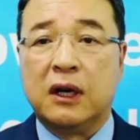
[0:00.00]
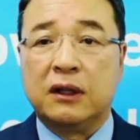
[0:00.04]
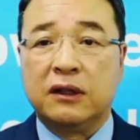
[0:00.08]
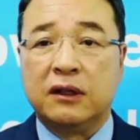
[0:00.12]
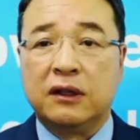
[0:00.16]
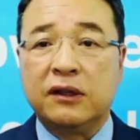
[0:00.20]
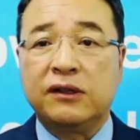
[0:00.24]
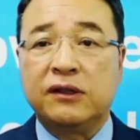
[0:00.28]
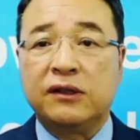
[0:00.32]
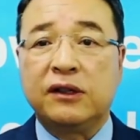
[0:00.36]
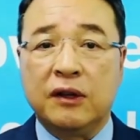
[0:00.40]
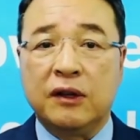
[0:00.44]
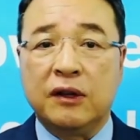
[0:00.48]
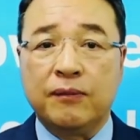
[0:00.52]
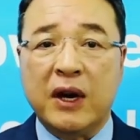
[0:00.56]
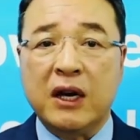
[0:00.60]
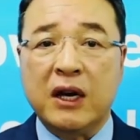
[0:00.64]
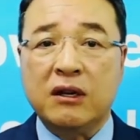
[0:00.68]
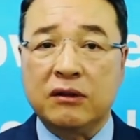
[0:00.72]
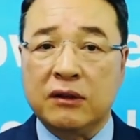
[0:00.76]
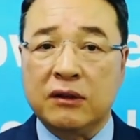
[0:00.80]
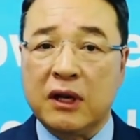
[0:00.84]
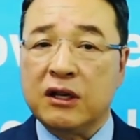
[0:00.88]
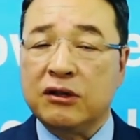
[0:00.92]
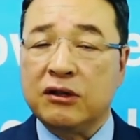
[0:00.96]
This
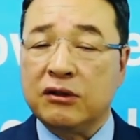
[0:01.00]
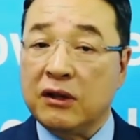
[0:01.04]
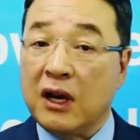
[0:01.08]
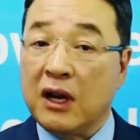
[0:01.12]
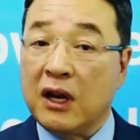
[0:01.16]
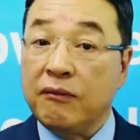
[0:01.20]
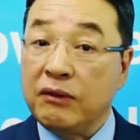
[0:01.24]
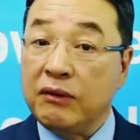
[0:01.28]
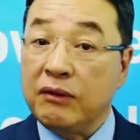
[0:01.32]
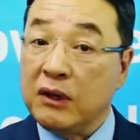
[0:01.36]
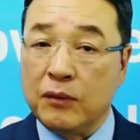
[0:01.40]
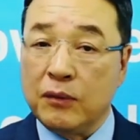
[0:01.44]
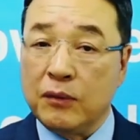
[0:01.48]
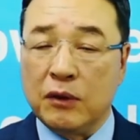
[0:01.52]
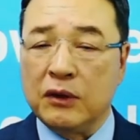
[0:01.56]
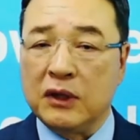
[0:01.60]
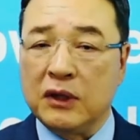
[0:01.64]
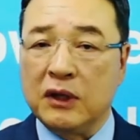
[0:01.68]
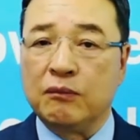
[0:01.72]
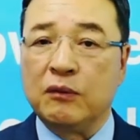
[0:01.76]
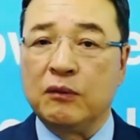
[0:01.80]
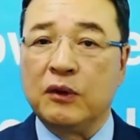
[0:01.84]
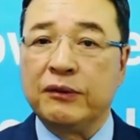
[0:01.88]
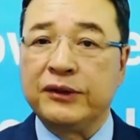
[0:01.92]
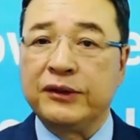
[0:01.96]
imagination every
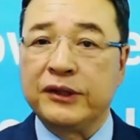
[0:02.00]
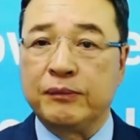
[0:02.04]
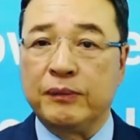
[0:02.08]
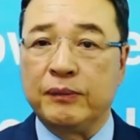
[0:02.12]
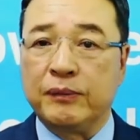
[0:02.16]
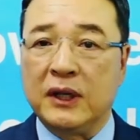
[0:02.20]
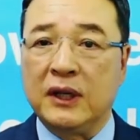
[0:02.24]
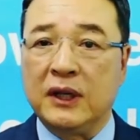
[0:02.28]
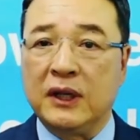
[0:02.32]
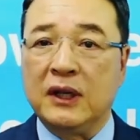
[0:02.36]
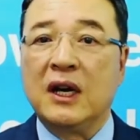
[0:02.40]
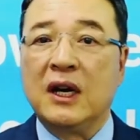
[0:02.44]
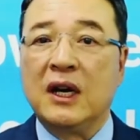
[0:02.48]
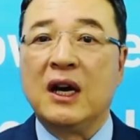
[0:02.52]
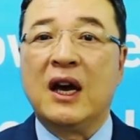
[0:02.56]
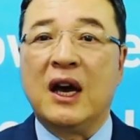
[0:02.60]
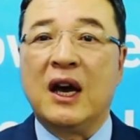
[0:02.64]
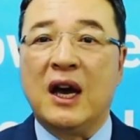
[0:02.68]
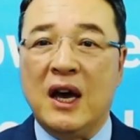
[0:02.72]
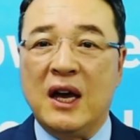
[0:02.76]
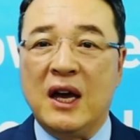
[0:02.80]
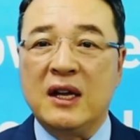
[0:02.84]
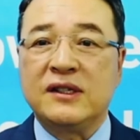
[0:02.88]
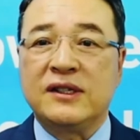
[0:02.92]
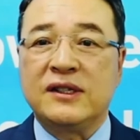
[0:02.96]
morning moves me,
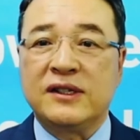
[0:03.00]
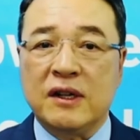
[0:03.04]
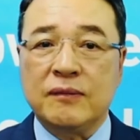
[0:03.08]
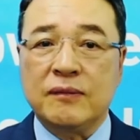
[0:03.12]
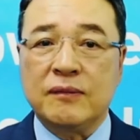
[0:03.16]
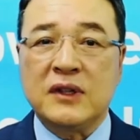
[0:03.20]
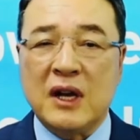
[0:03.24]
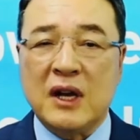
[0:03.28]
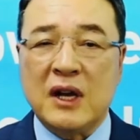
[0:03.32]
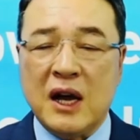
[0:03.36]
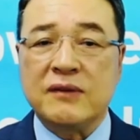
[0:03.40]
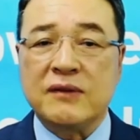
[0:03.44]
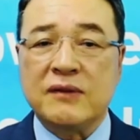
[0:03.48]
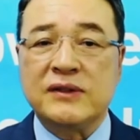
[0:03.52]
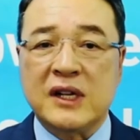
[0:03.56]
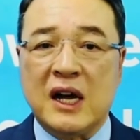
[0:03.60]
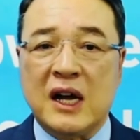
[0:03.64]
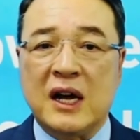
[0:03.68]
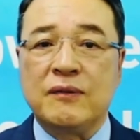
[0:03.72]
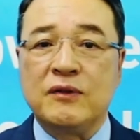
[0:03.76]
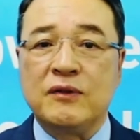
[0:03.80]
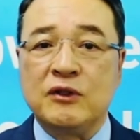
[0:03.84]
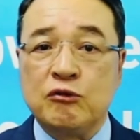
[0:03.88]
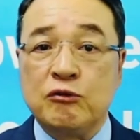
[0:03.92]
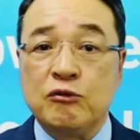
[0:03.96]
and sometimes
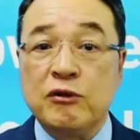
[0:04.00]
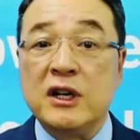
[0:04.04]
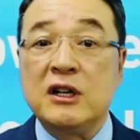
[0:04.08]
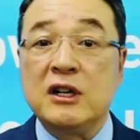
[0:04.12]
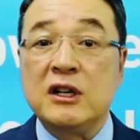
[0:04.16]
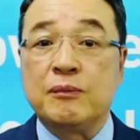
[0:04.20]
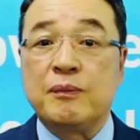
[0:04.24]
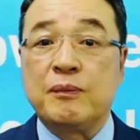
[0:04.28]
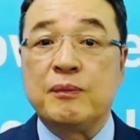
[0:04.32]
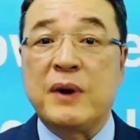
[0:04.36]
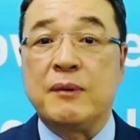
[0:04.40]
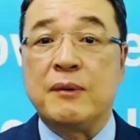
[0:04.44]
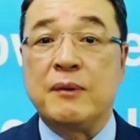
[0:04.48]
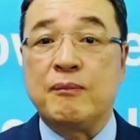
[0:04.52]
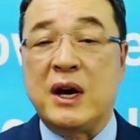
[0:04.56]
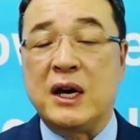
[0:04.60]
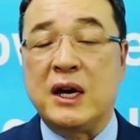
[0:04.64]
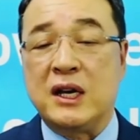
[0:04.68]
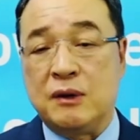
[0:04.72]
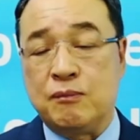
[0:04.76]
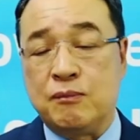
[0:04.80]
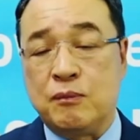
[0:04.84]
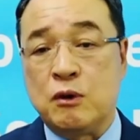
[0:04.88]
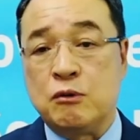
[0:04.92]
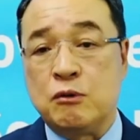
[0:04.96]
I'm thrilled by my
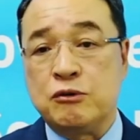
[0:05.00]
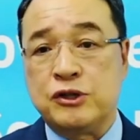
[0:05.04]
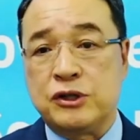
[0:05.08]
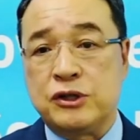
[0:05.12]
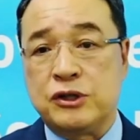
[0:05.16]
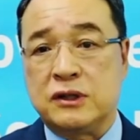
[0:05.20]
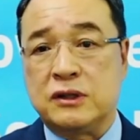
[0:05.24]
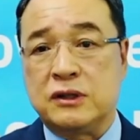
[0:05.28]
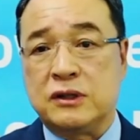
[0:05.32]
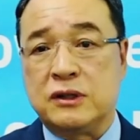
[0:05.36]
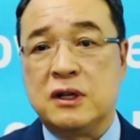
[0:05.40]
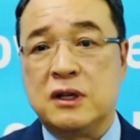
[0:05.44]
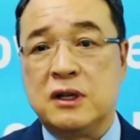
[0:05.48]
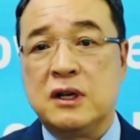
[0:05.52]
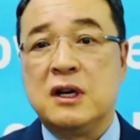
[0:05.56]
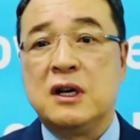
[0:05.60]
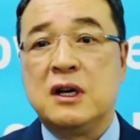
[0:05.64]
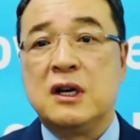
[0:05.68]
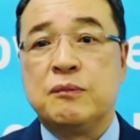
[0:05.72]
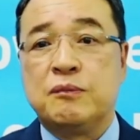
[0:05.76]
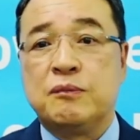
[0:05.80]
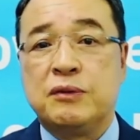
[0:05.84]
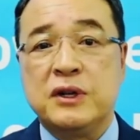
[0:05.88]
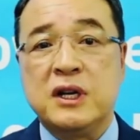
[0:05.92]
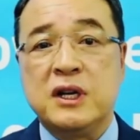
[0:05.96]
emotion.
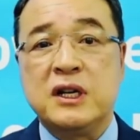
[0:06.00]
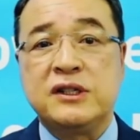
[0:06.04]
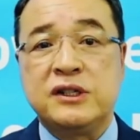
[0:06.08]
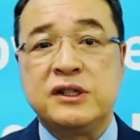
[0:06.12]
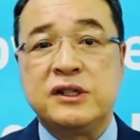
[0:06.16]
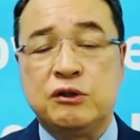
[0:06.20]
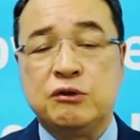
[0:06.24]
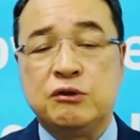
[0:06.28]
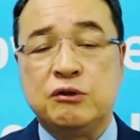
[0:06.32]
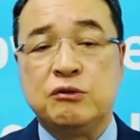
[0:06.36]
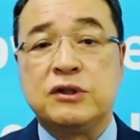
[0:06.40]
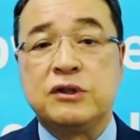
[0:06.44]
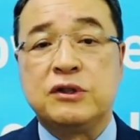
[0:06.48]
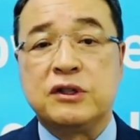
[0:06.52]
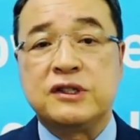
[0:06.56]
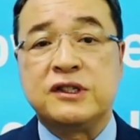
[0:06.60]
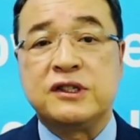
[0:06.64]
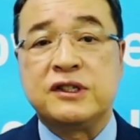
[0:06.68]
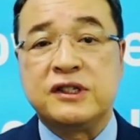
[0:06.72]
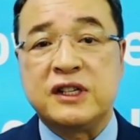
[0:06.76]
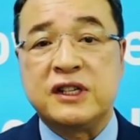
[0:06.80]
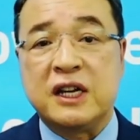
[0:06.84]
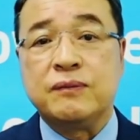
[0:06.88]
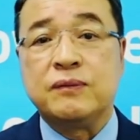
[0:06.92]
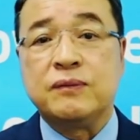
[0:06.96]
Please do the
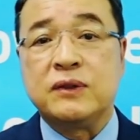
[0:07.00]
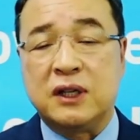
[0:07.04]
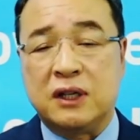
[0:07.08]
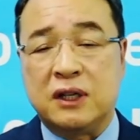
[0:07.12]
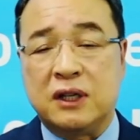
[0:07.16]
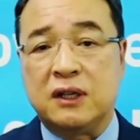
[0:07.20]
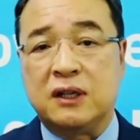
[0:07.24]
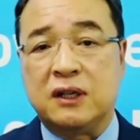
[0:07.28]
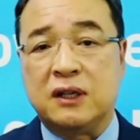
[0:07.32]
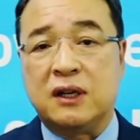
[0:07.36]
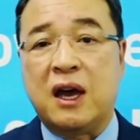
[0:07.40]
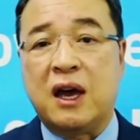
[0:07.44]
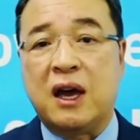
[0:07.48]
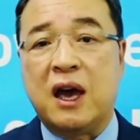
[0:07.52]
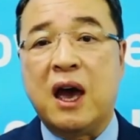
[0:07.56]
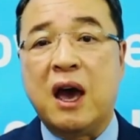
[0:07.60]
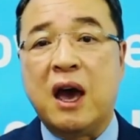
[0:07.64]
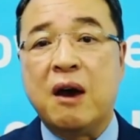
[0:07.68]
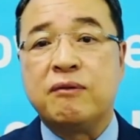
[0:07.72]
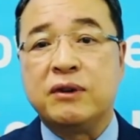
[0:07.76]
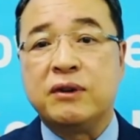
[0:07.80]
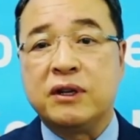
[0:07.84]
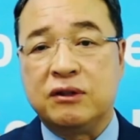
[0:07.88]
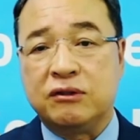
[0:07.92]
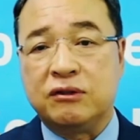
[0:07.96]
same thing
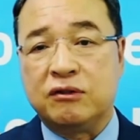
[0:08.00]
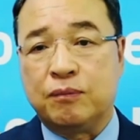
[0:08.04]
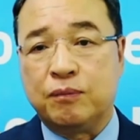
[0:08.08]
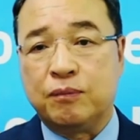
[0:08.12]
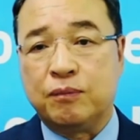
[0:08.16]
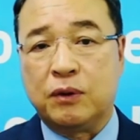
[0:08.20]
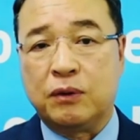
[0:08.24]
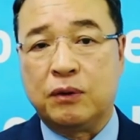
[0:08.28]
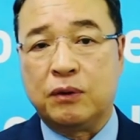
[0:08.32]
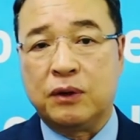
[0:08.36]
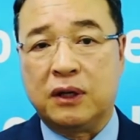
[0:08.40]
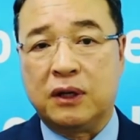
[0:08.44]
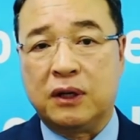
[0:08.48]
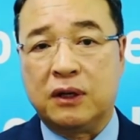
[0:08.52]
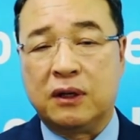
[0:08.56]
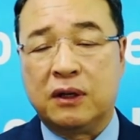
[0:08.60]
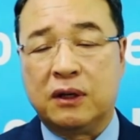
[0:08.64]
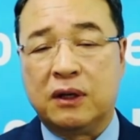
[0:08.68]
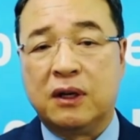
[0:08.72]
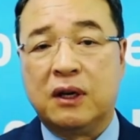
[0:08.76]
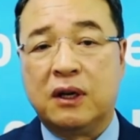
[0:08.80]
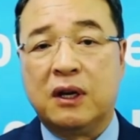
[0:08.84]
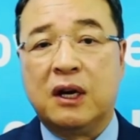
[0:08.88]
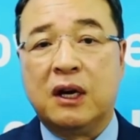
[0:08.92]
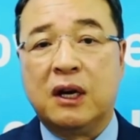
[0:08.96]
every in the morning,
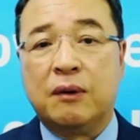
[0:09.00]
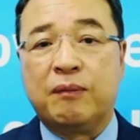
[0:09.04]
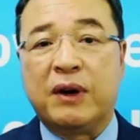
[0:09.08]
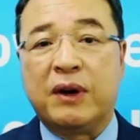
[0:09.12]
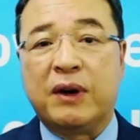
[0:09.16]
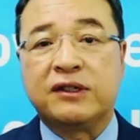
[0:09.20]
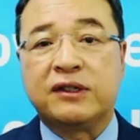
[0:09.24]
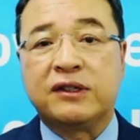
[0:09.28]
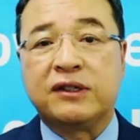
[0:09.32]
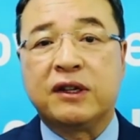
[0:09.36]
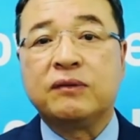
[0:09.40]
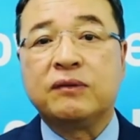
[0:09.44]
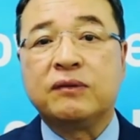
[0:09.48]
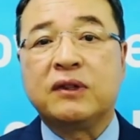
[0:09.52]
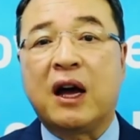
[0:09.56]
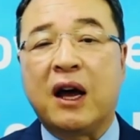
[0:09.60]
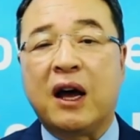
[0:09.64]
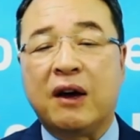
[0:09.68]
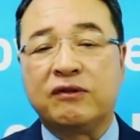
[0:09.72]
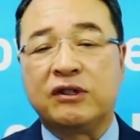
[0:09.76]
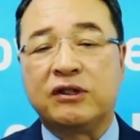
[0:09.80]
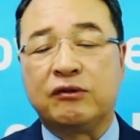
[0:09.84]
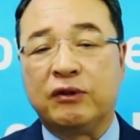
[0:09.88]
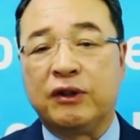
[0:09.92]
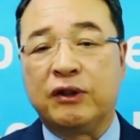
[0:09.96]
but
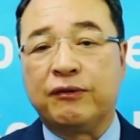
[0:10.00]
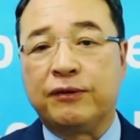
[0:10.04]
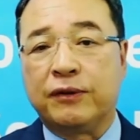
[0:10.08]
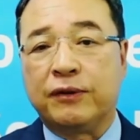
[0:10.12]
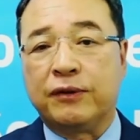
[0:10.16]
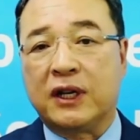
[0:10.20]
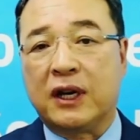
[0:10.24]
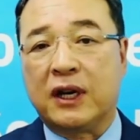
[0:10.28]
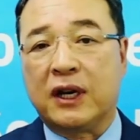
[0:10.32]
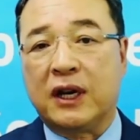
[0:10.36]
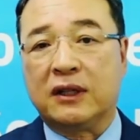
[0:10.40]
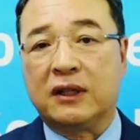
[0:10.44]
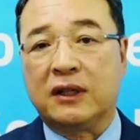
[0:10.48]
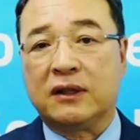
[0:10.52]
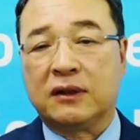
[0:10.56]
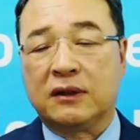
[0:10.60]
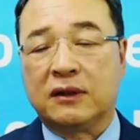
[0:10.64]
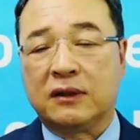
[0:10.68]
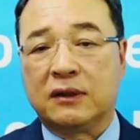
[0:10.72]
sometimes we forget.